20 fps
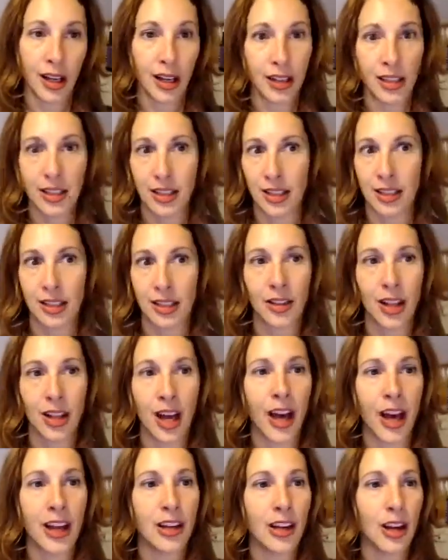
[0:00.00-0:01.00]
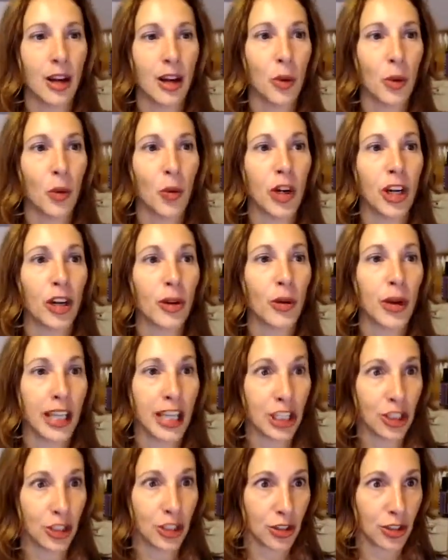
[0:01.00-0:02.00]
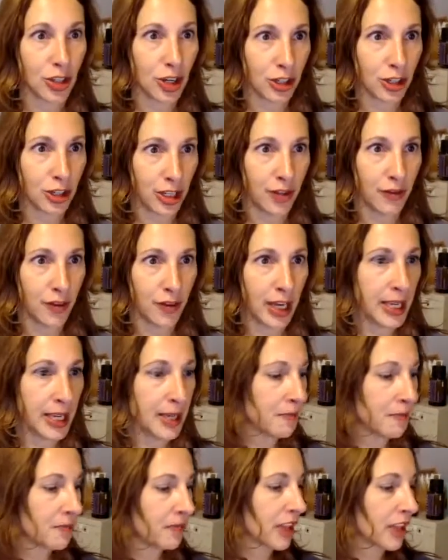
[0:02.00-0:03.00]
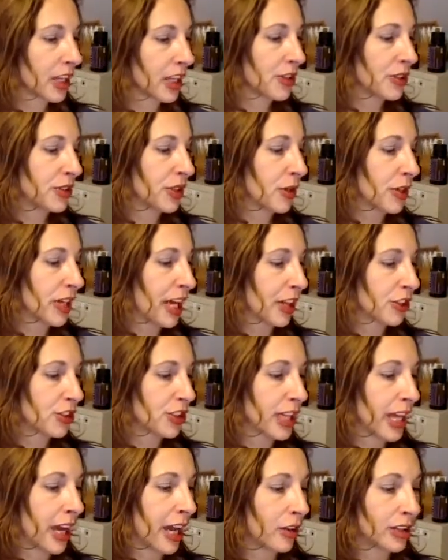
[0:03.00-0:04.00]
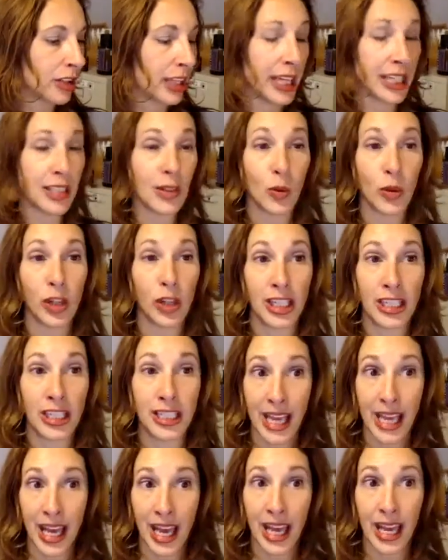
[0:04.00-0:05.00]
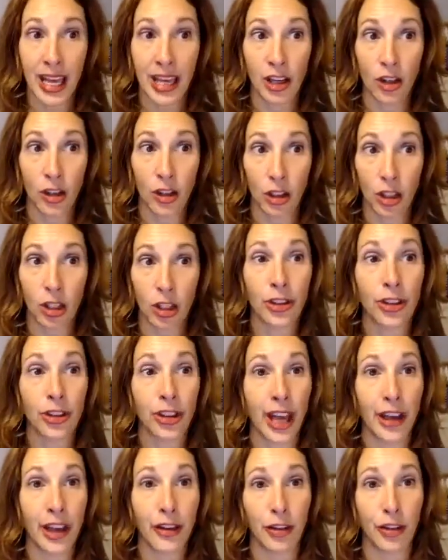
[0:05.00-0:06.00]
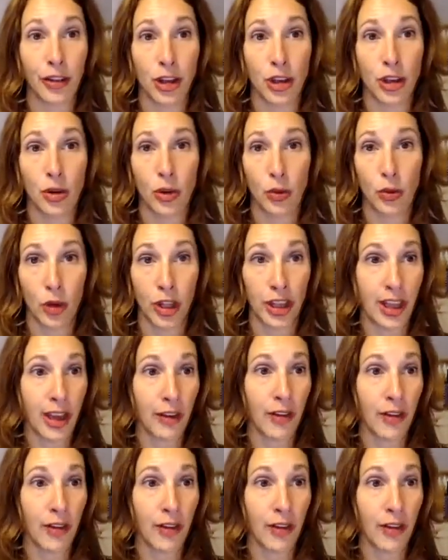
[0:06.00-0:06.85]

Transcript: this is a lot, but where do I get started, right? So it actually outlines what a day could look like for you and what they